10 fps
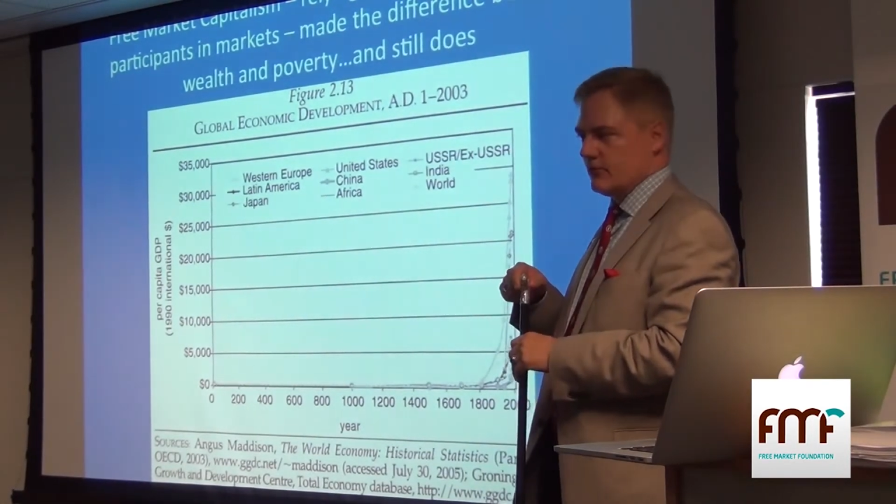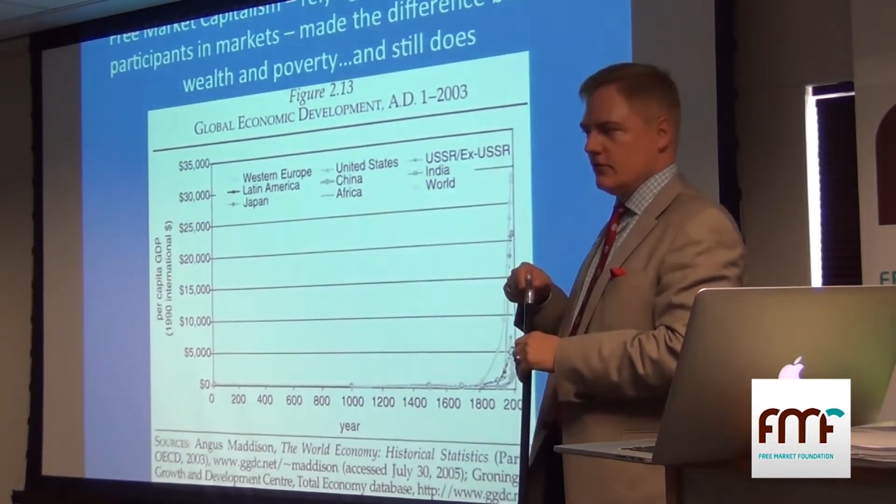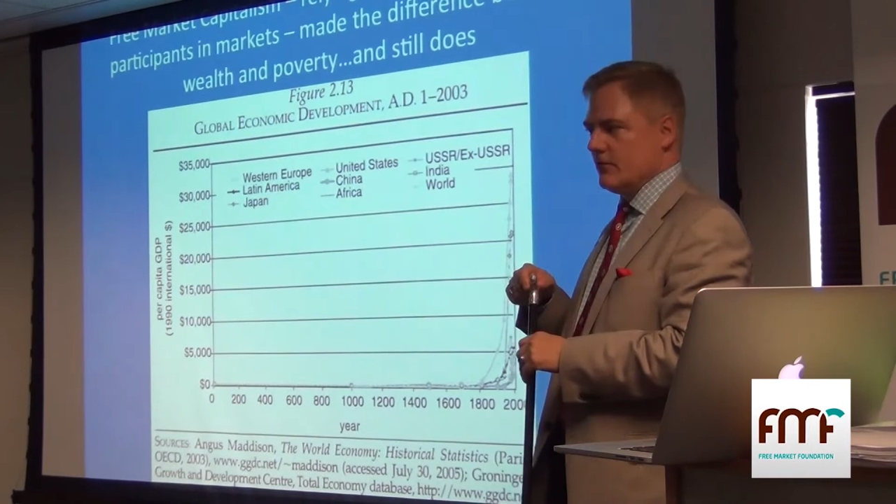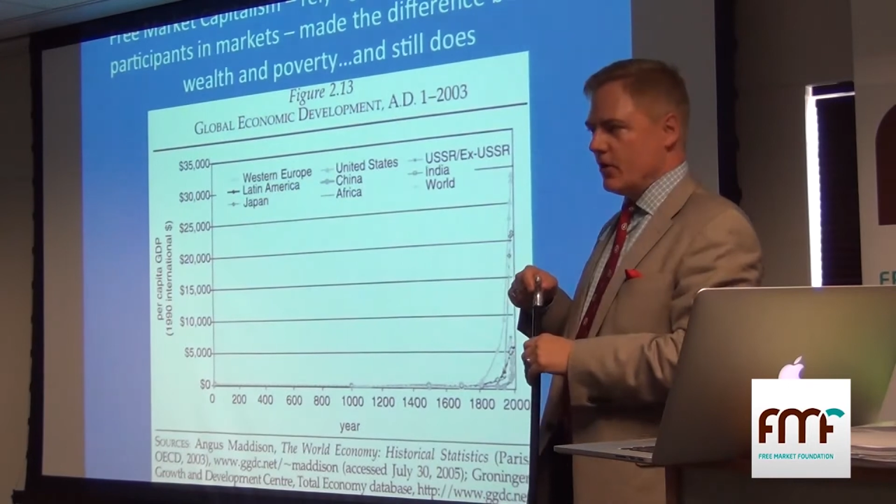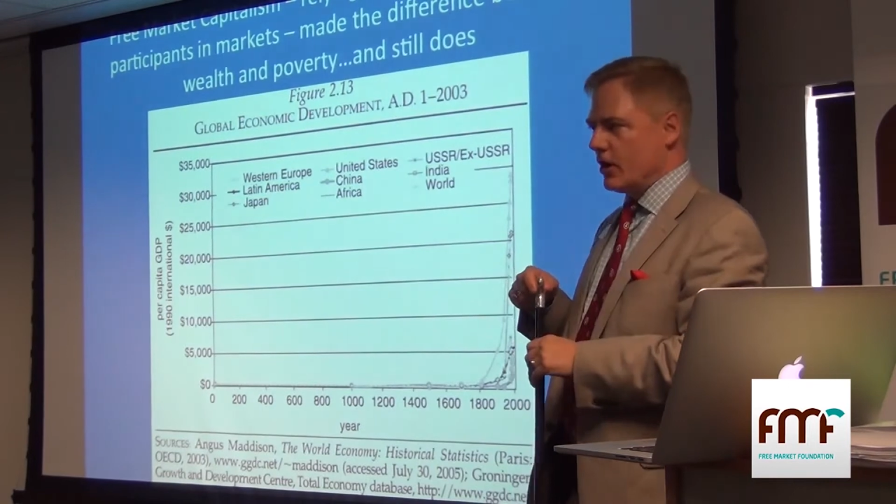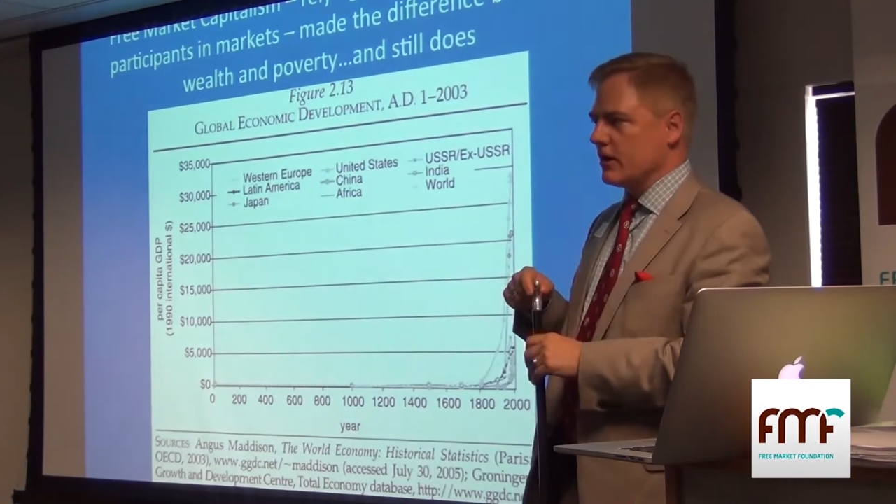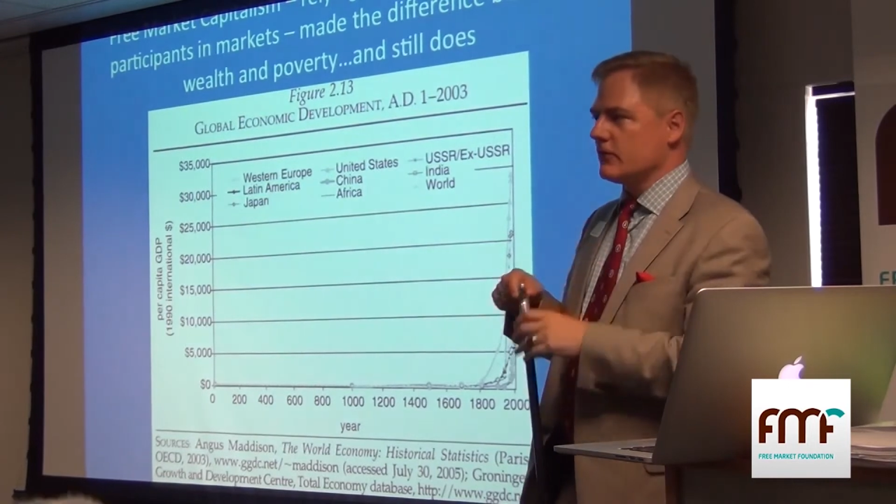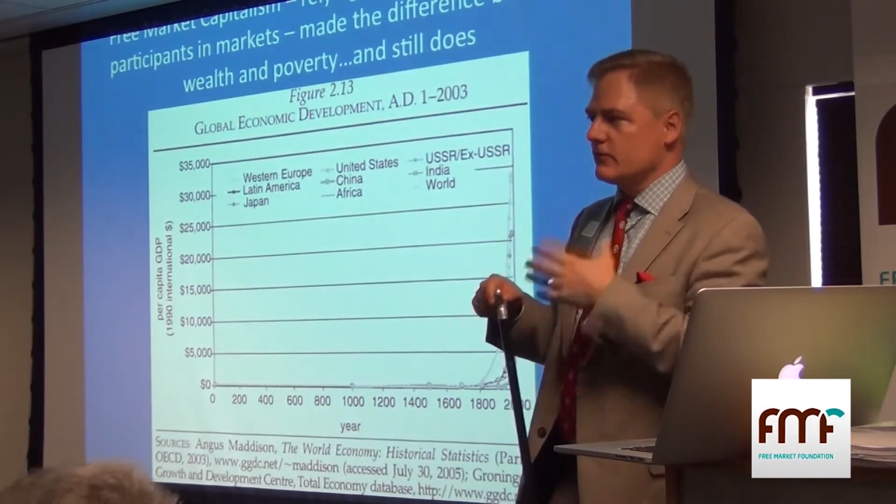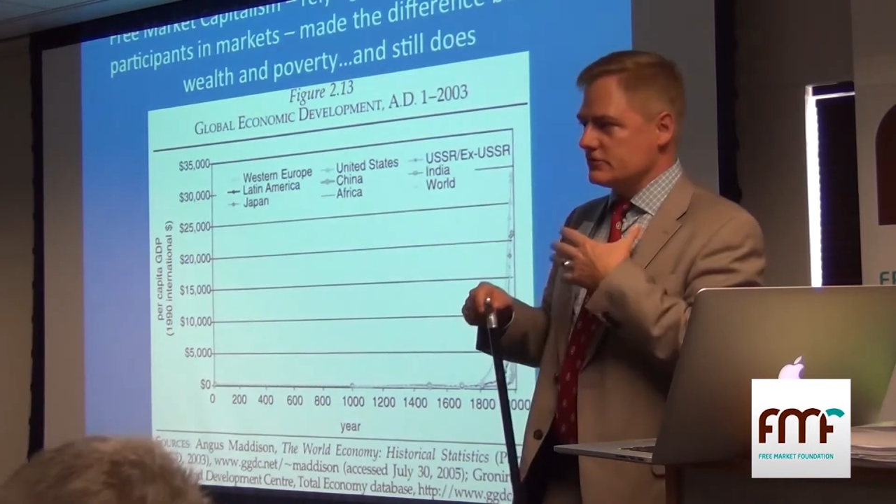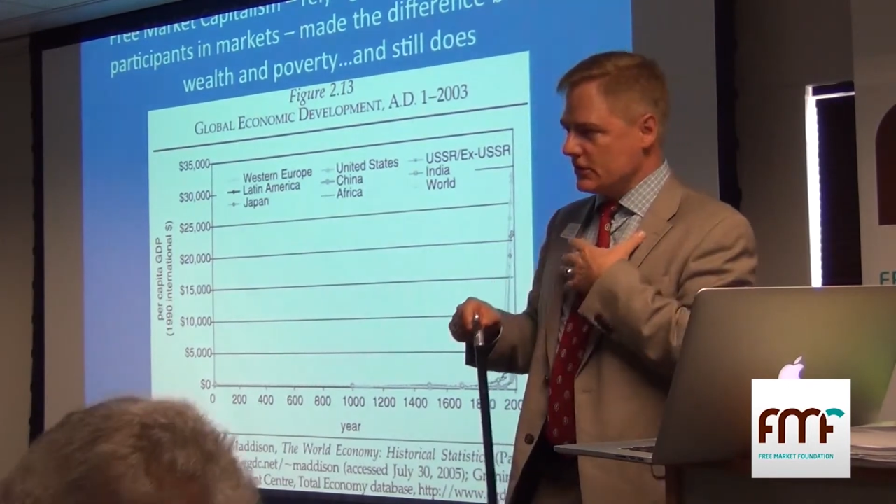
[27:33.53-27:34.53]
due to
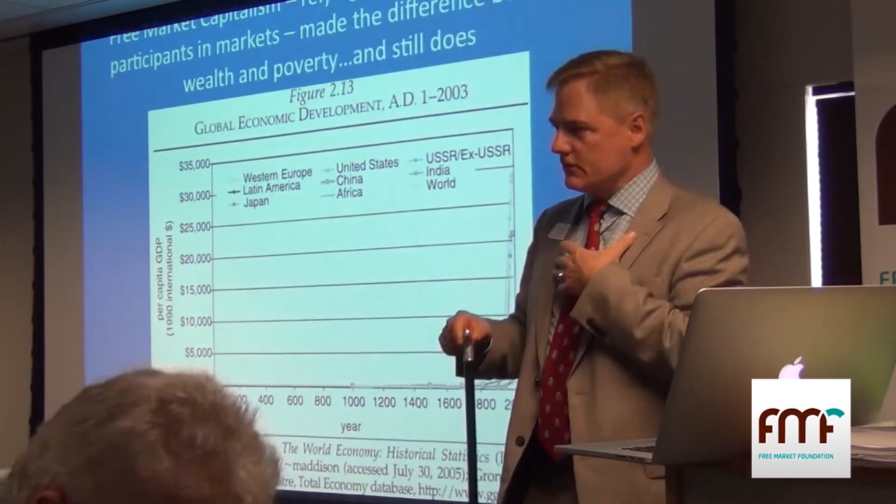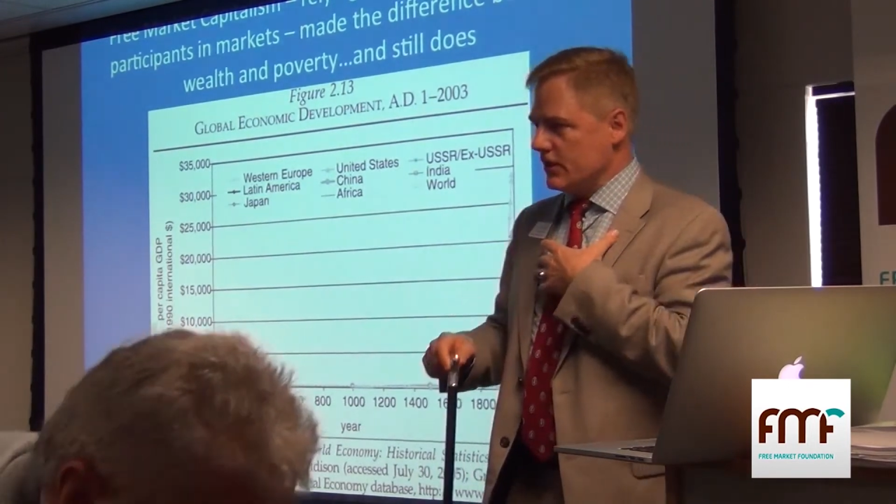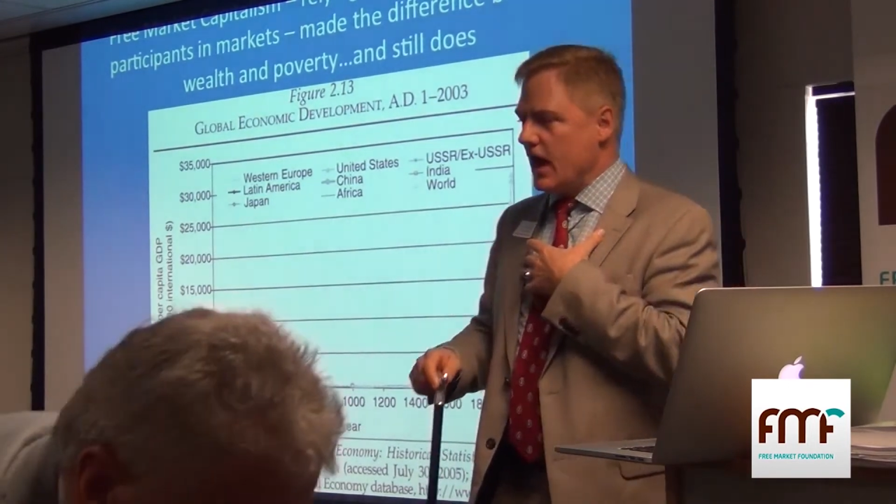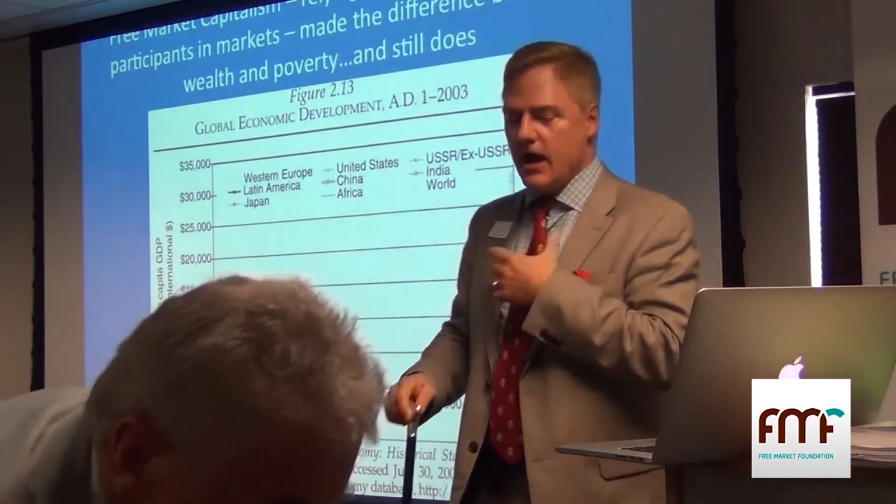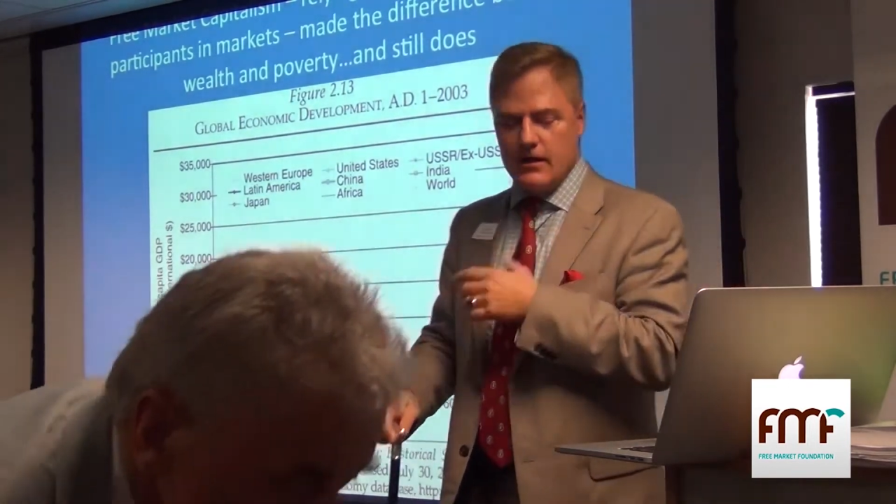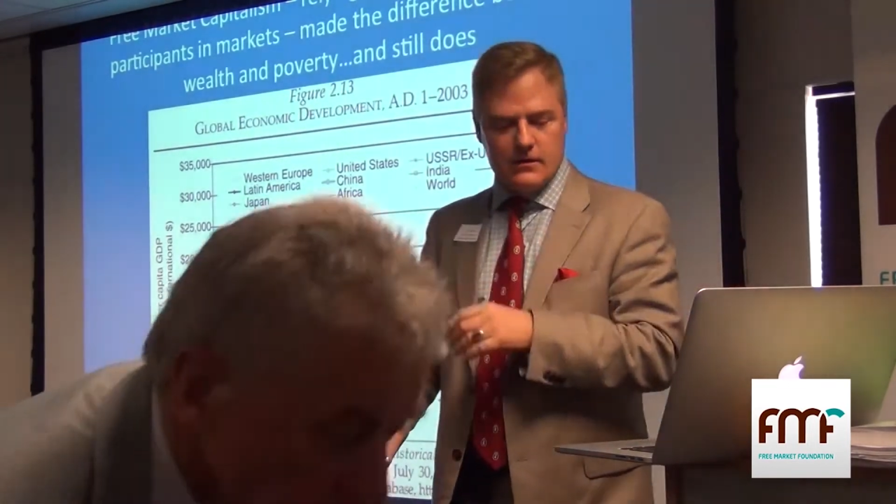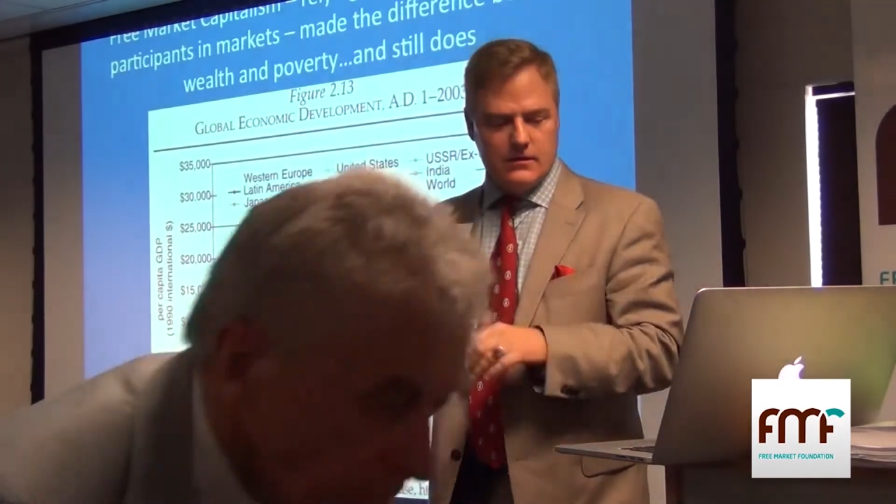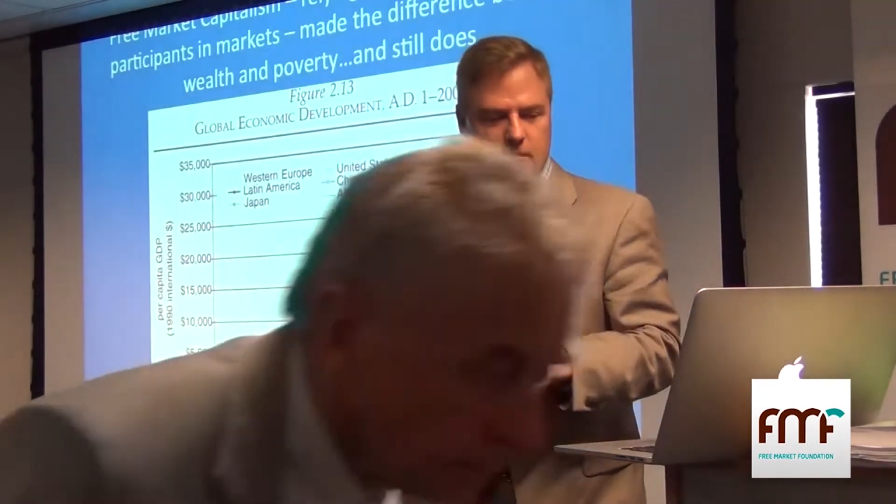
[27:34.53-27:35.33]
markets, which I do not,